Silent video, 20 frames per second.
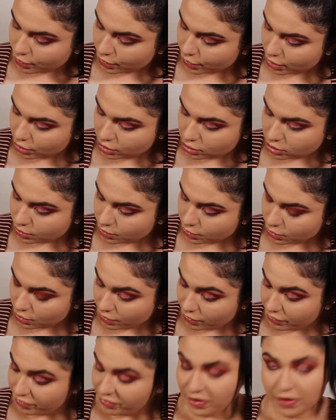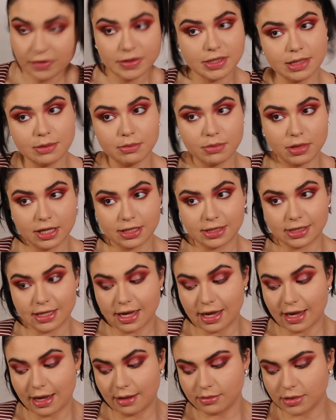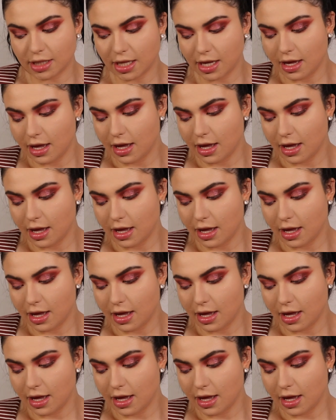Reusable 15+ times.